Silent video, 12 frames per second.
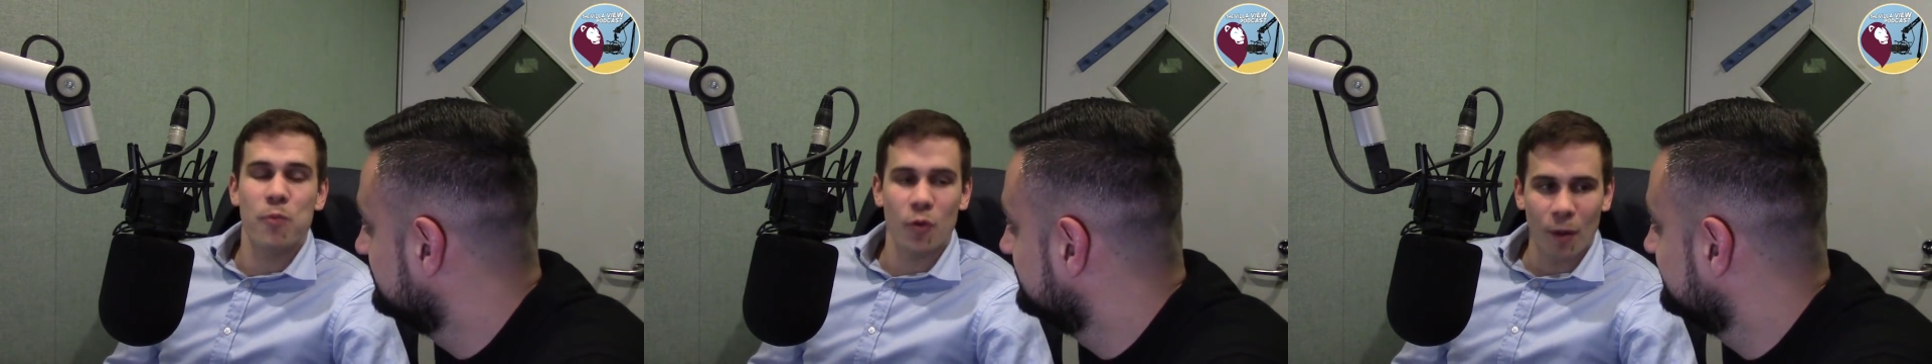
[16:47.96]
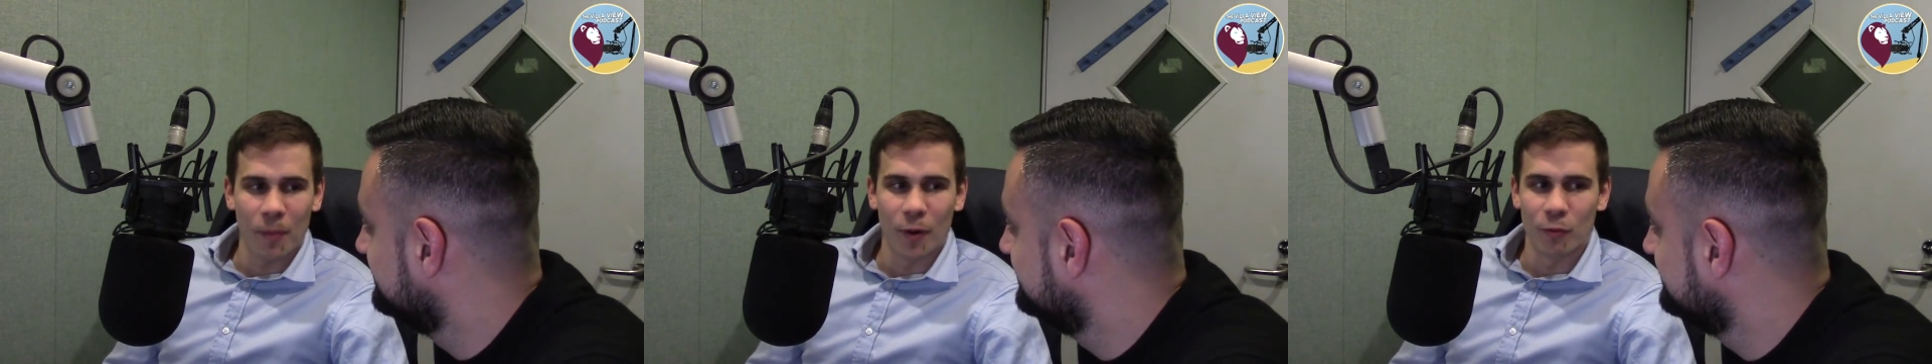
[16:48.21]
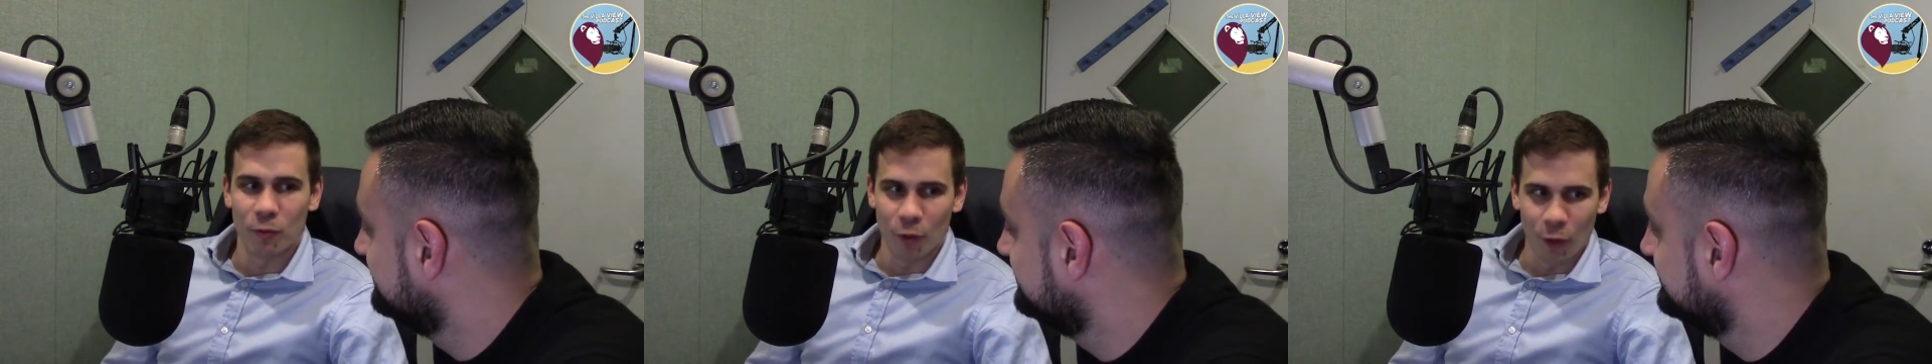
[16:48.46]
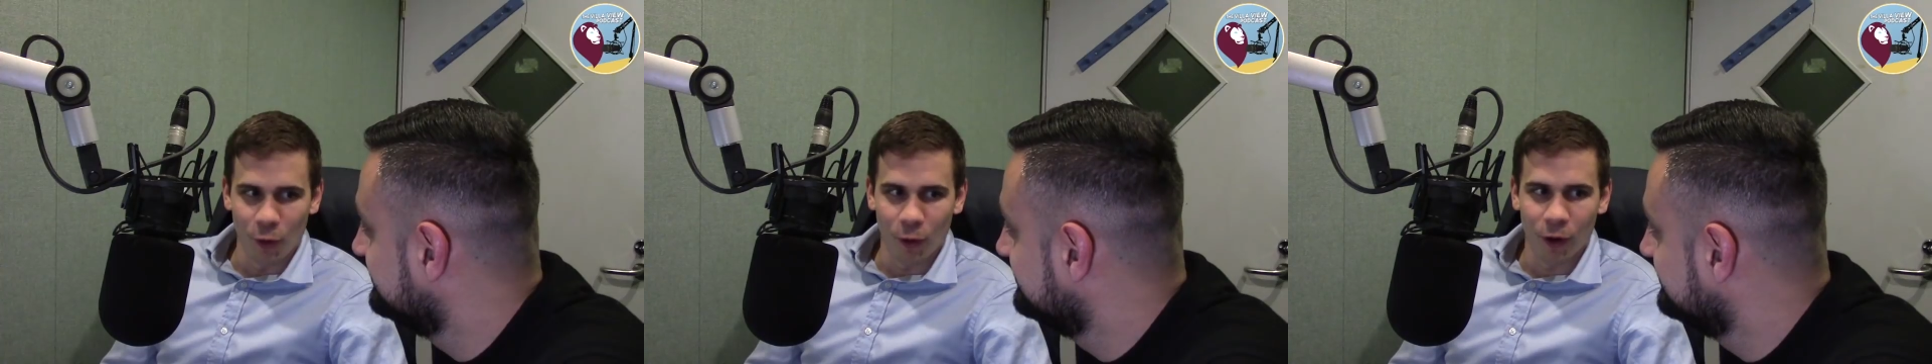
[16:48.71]
proper
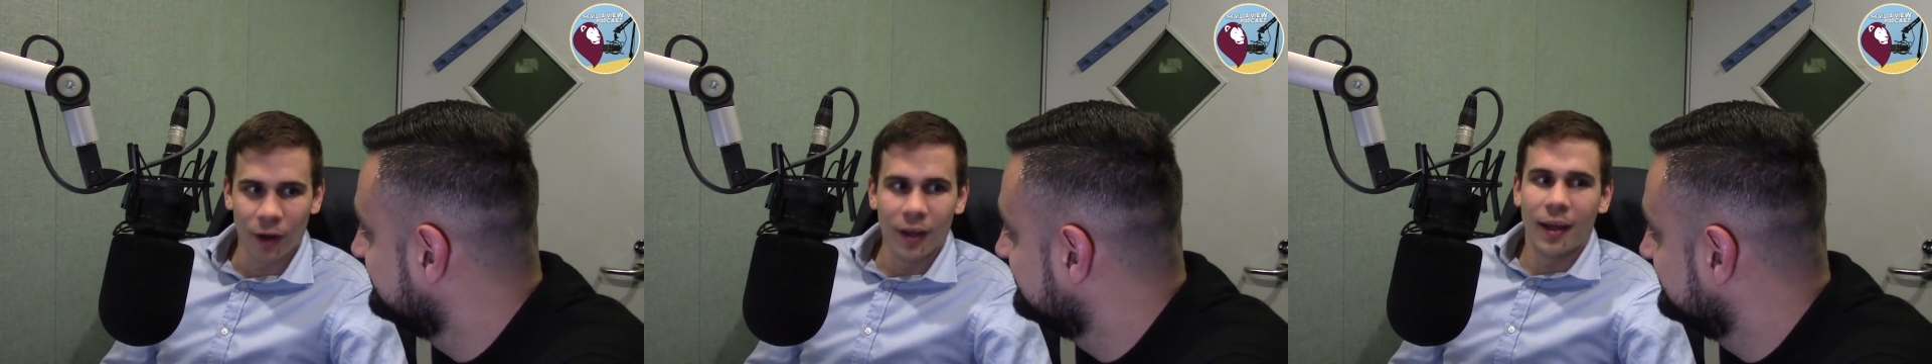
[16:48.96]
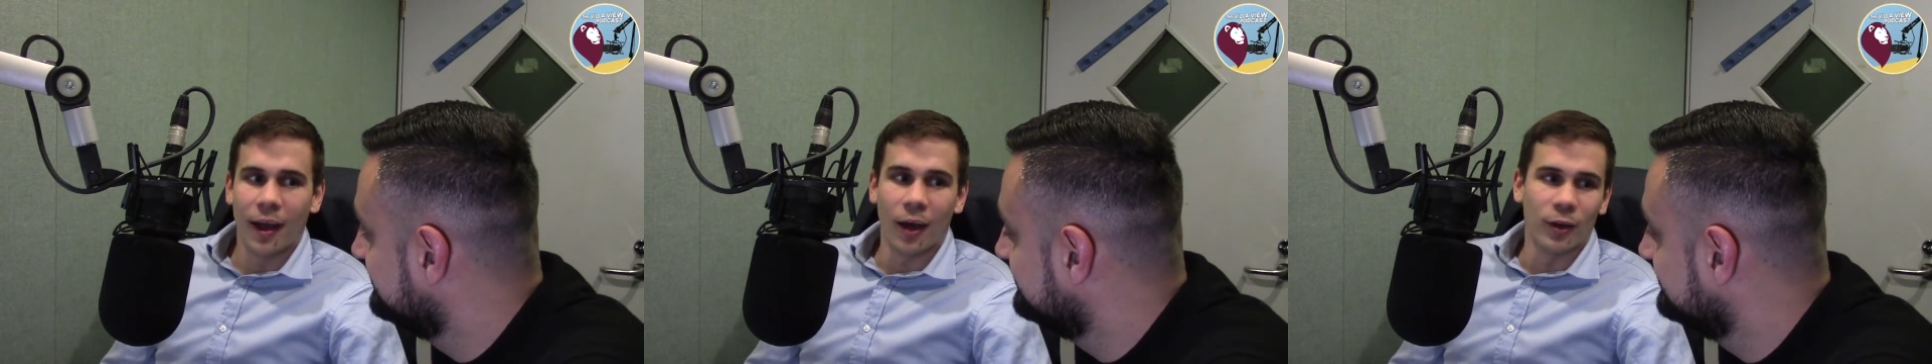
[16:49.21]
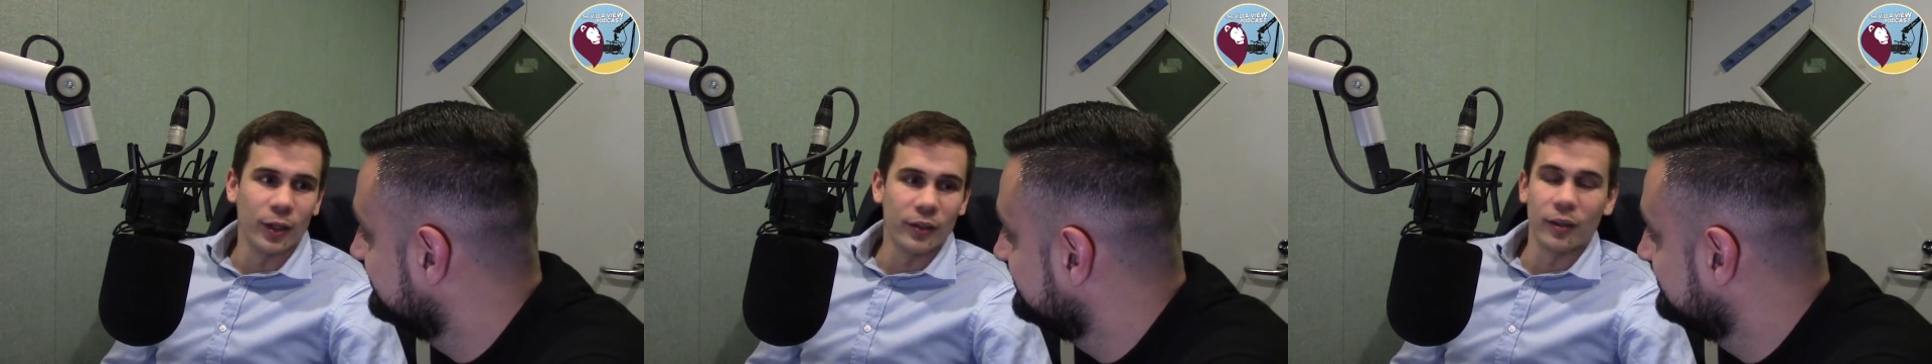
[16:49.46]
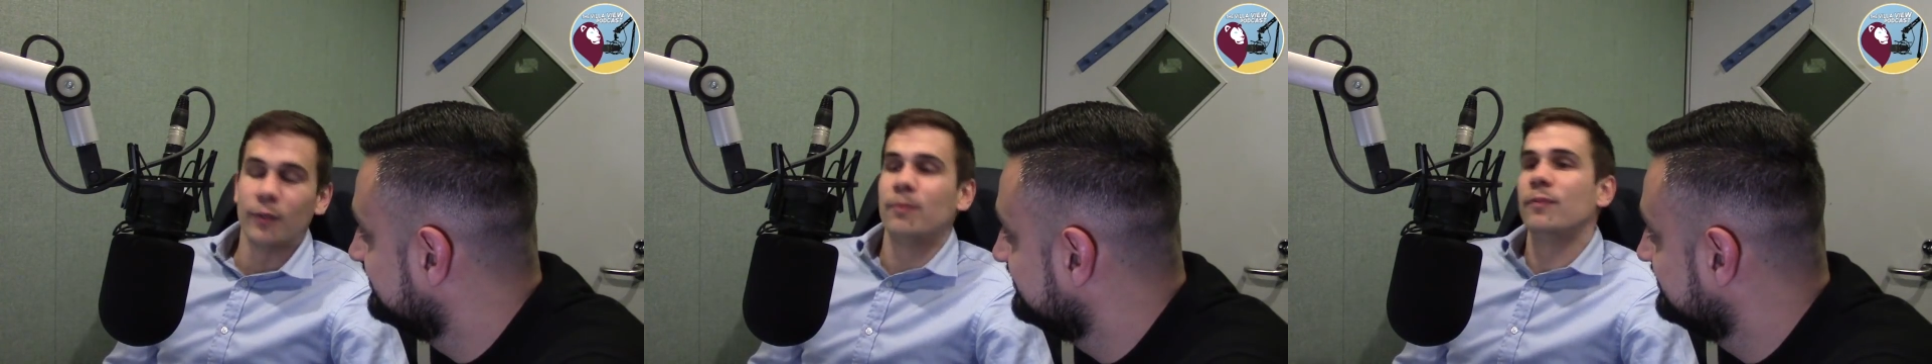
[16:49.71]
roar, only
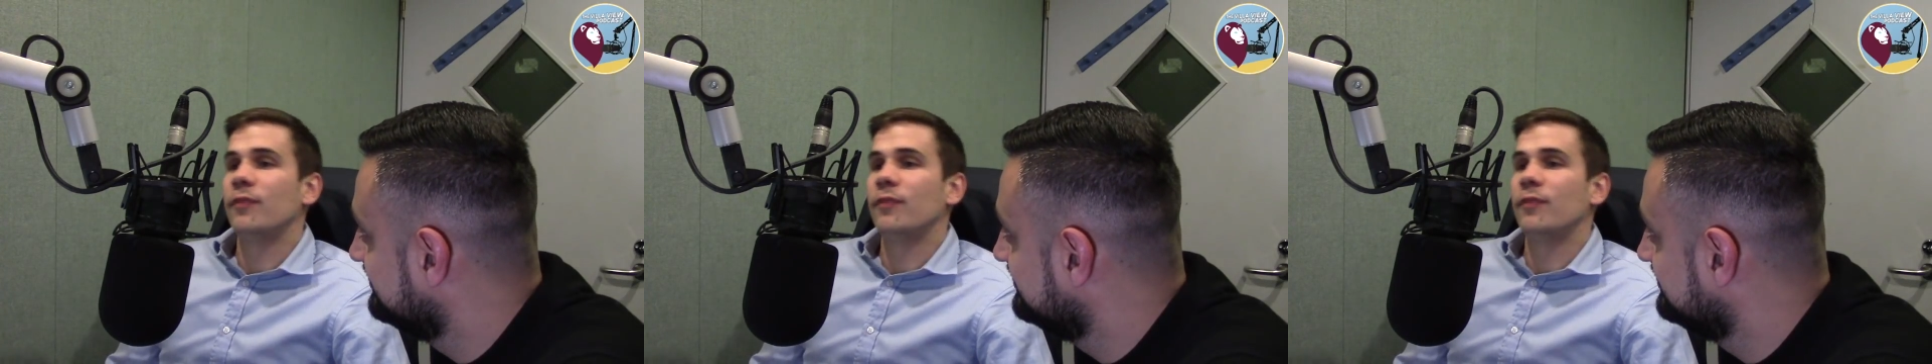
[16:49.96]
to